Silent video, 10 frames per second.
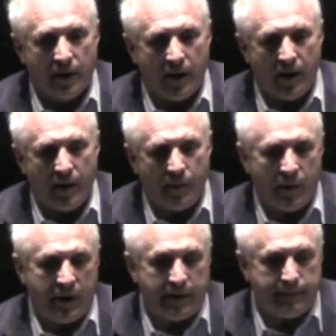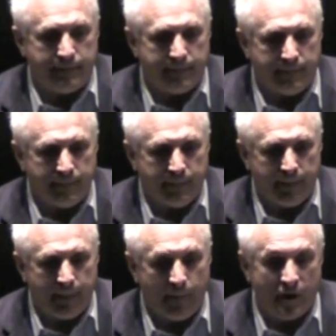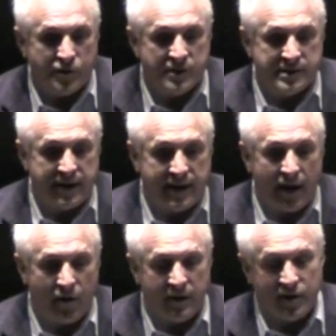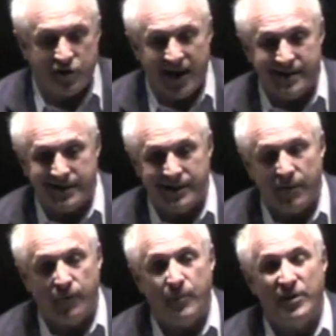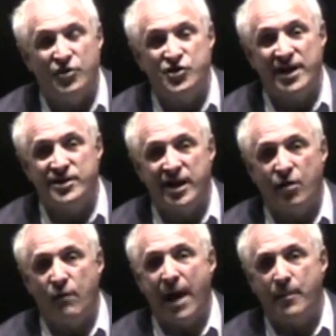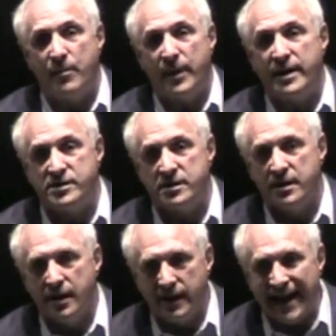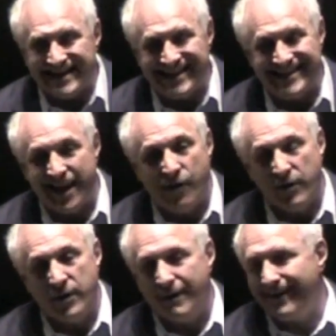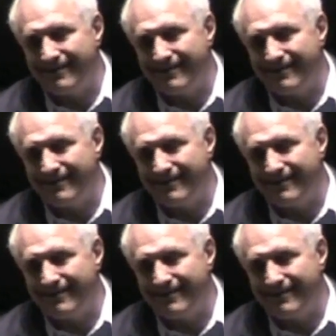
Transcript: well, I should say not only are they changing it different, but they're changing at a rapid pace. That's the scary thing.